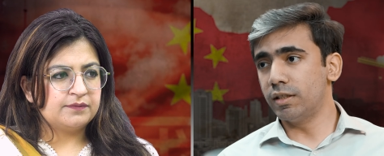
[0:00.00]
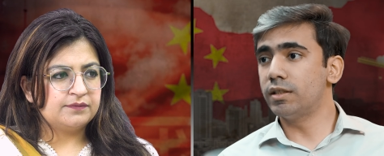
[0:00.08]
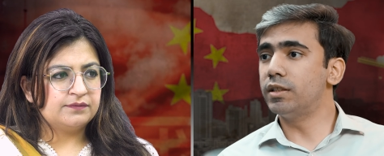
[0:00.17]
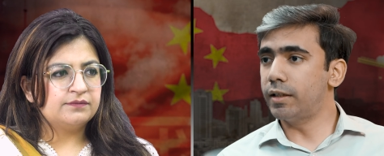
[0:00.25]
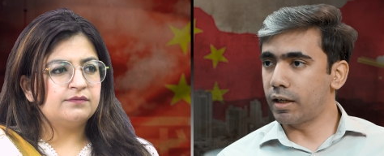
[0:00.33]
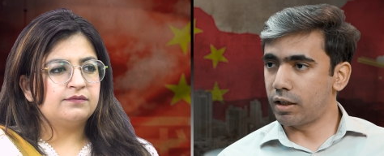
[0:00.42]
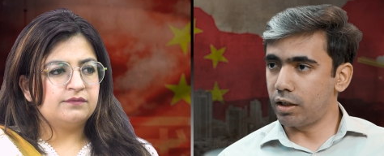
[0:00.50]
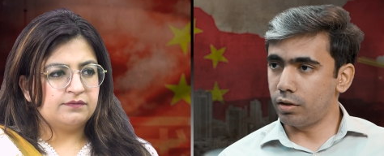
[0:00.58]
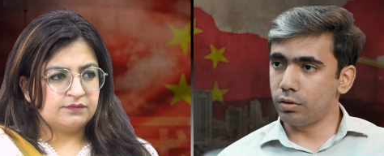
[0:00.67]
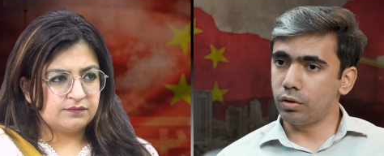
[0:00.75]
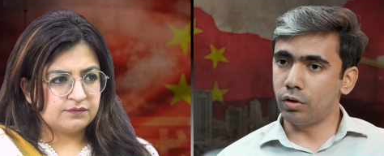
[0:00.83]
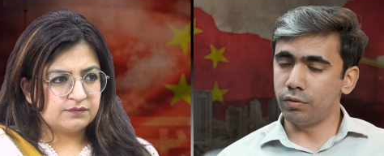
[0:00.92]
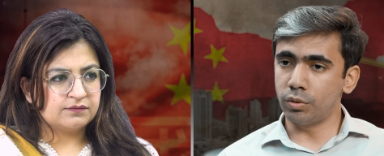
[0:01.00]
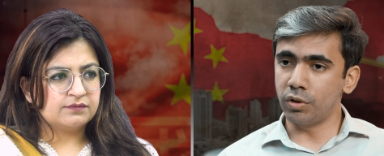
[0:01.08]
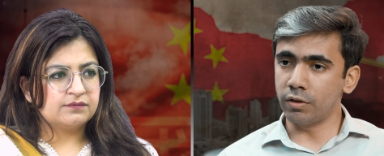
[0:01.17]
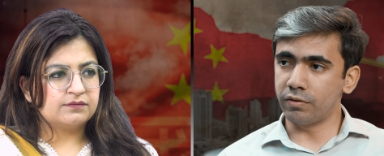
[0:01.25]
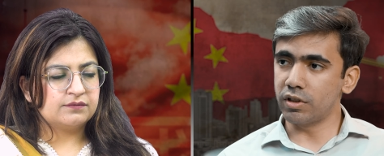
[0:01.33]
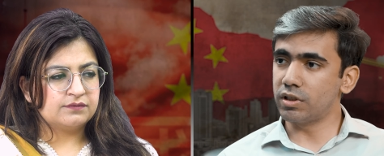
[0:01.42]
Speaker 1: this decade of the
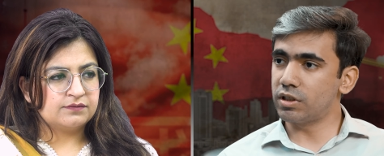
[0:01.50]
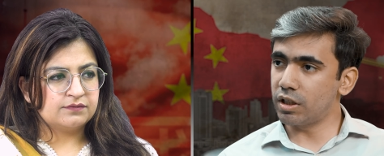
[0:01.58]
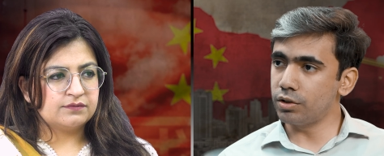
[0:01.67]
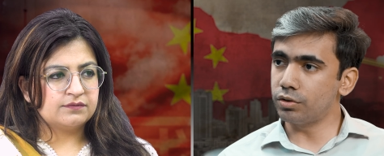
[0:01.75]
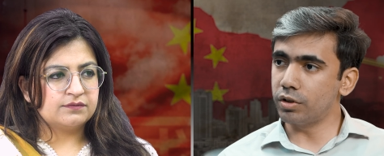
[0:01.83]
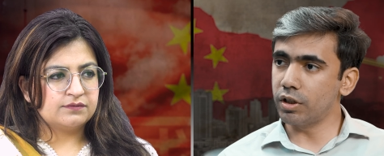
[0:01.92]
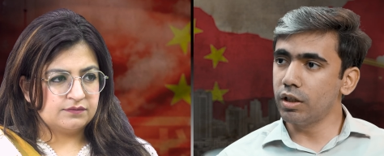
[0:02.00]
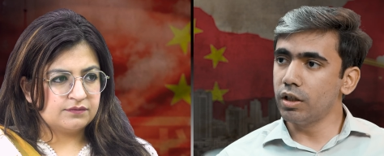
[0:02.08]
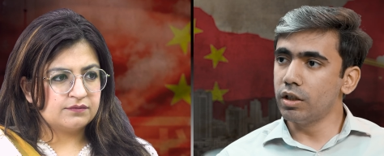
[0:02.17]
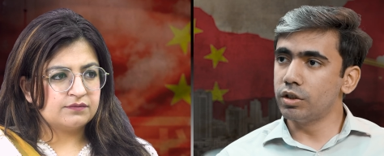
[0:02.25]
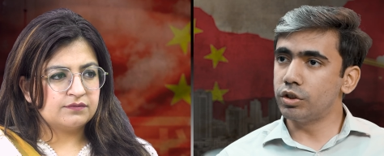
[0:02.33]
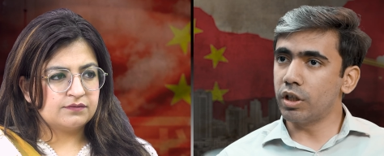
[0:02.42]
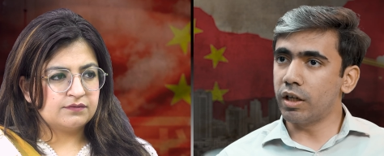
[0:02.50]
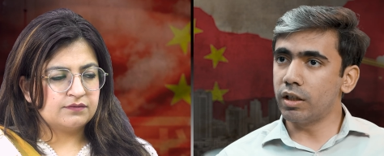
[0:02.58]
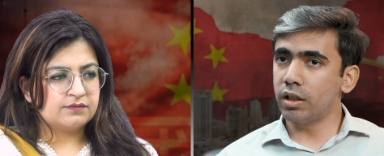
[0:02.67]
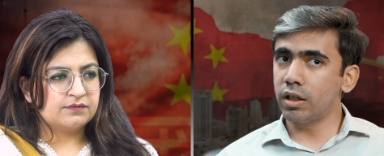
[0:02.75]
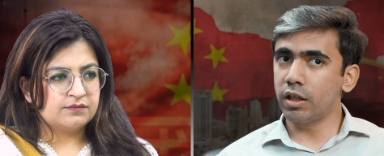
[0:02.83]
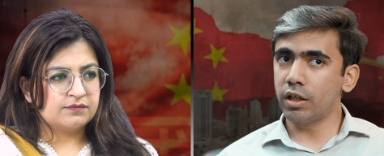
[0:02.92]
21st century,
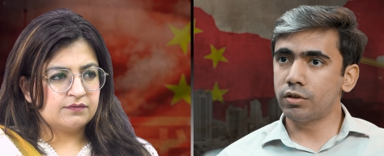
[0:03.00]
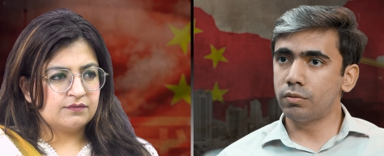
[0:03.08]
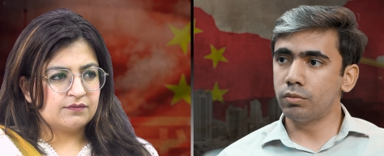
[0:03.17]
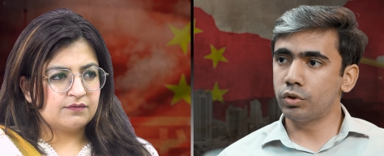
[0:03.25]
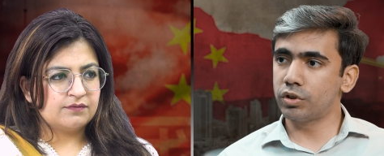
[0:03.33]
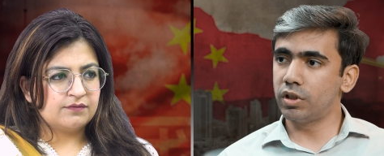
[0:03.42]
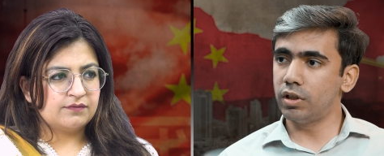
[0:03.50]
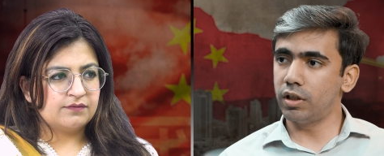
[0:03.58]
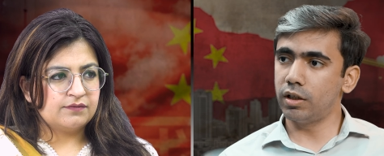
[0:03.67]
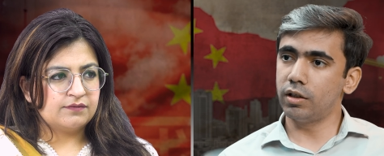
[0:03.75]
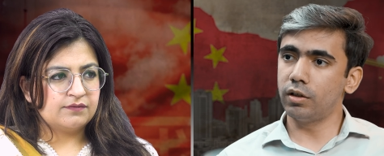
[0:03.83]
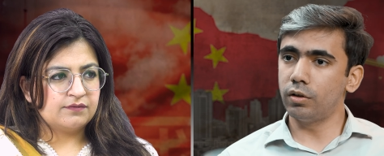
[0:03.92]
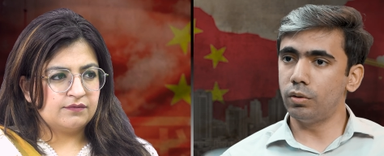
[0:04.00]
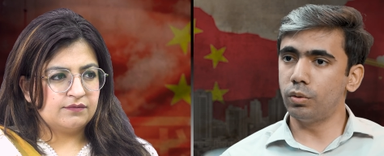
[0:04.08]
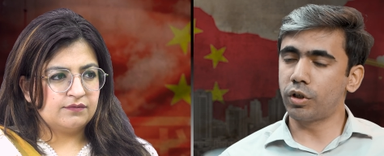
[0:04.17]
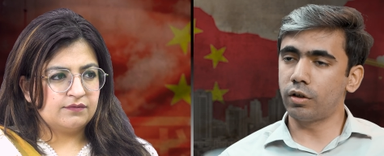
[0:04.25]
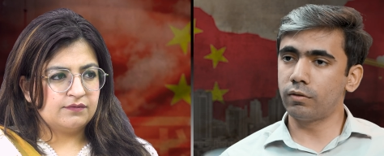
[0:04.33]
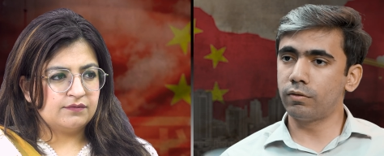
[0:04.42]
China has mostly
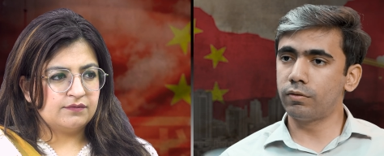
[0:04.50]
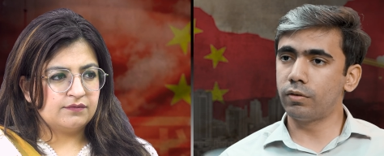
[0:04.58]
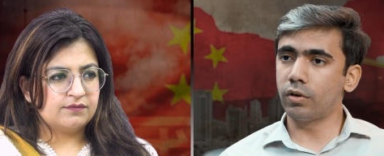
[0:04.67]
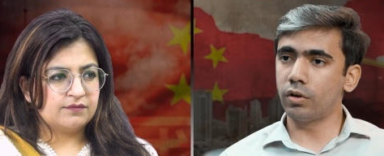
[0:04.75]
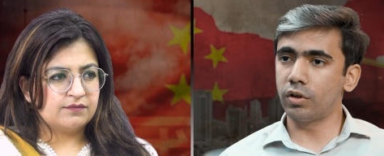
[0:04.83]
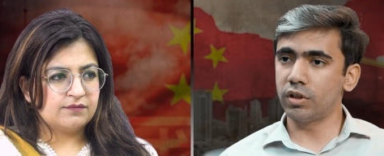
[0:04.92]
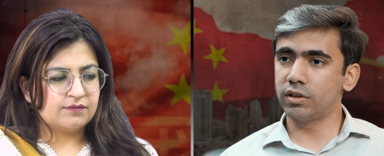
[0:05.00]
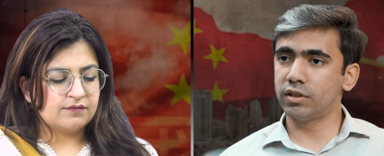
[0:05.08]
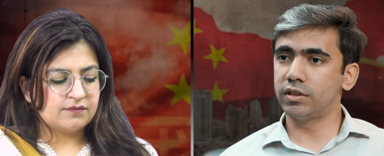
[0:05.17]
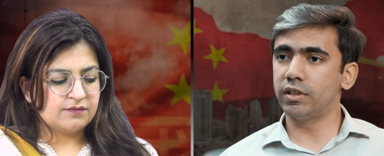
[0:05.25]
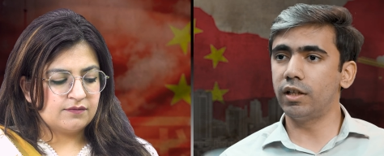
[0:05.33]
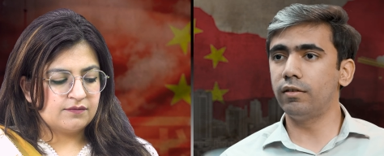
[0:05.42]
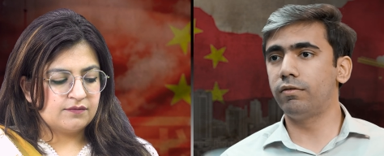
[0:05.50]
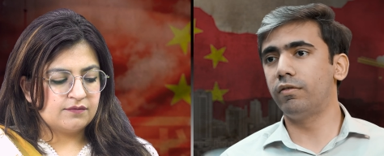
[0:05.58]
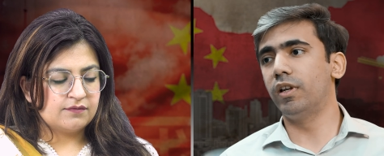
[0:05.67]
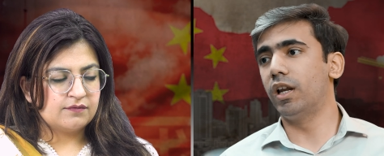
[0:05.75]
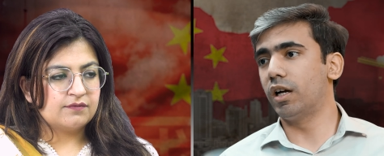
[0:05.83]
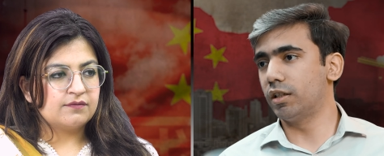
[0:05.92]
looking for
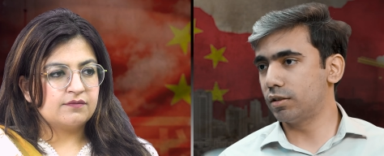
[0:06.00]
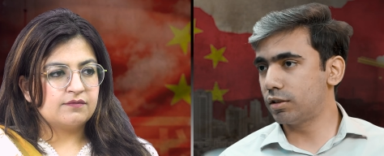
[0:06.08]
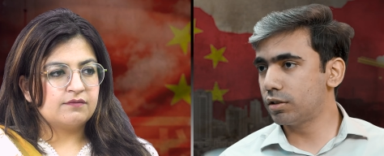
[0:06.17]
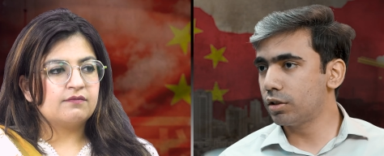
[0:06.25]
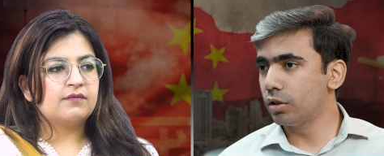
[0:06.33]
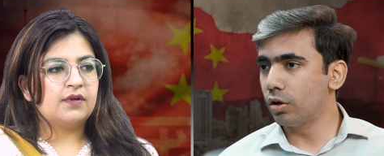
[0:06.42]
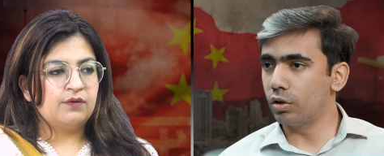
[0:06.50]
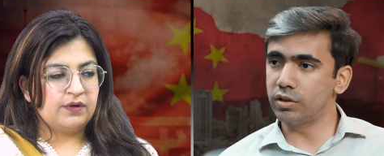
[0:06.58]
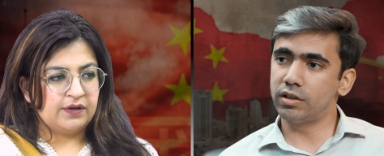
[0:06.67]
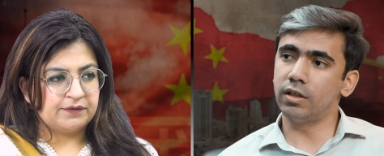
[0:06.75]
self-reliance or okay.